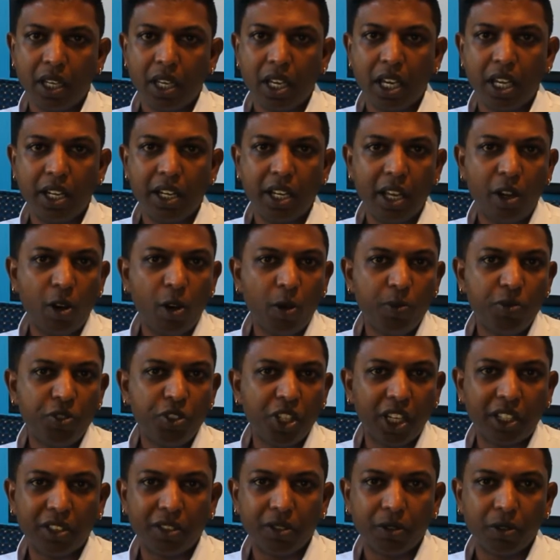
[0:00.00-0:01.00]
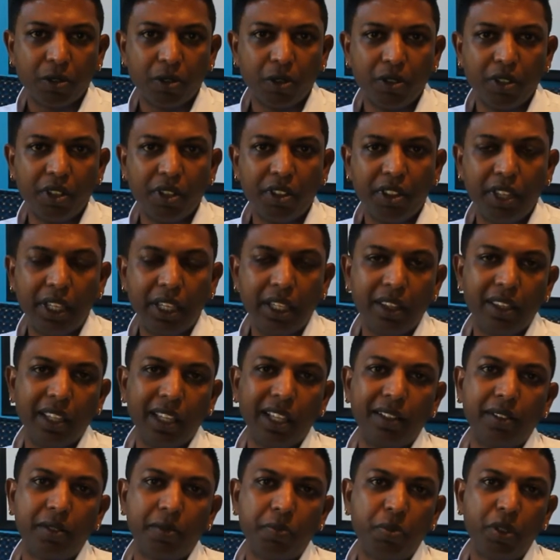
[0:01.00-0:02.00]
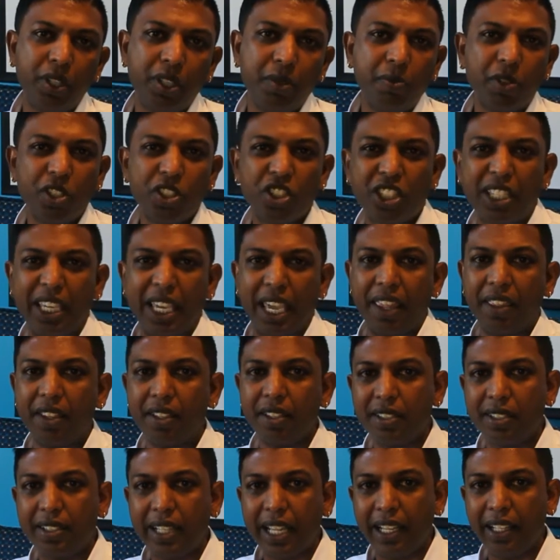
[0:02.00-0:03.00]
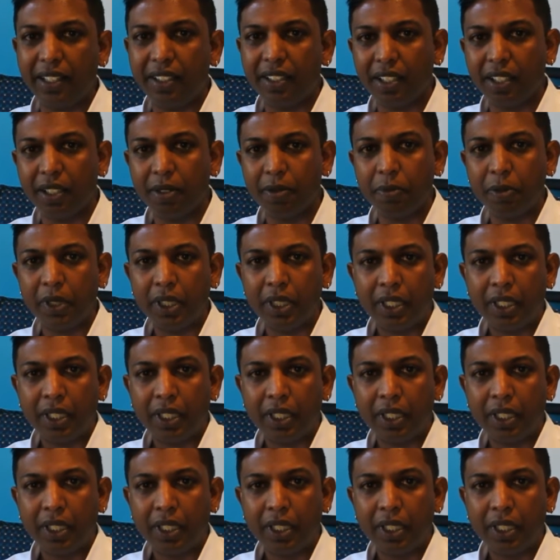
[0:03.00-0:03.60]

an object or a thing that pretty much gathers data